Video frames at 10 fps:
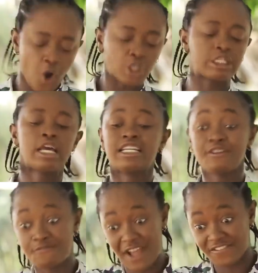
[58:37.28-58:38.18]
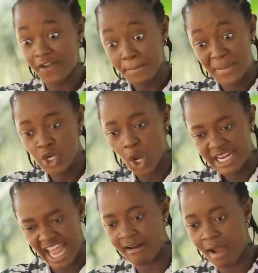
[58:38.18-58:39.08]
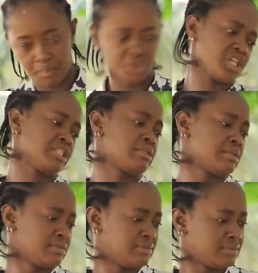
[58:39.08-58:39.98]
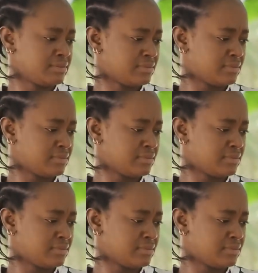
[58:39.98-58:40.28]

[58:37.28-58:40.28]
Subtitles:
to afford the 5 million naira budget.